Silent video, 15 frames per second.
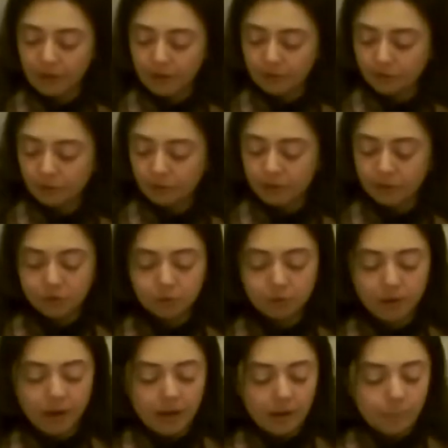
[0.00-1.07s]
So these
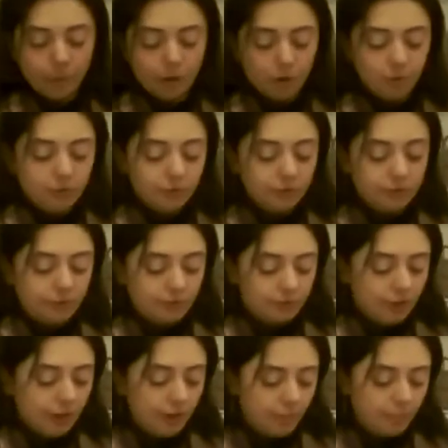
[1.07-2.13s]
trading posts
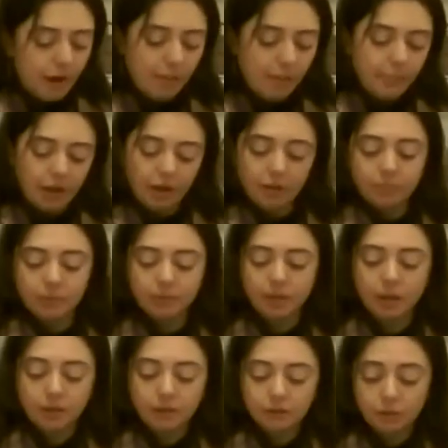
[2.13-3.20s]
started popping up
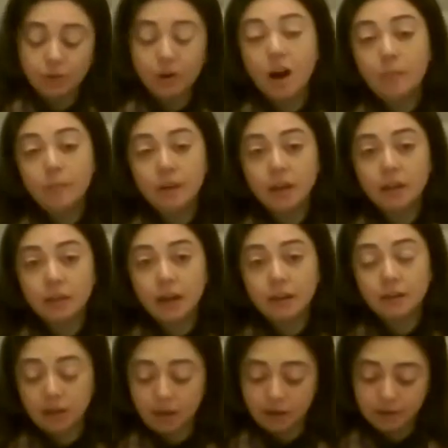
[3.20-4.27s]
to accommodate that
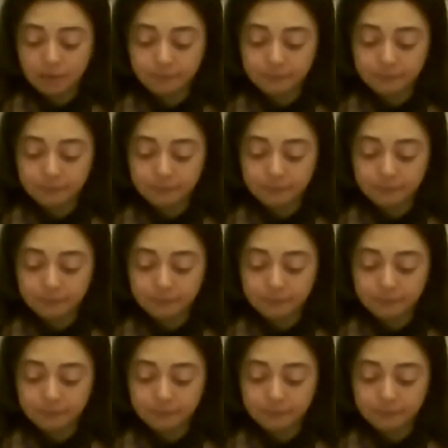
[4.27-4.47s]
need.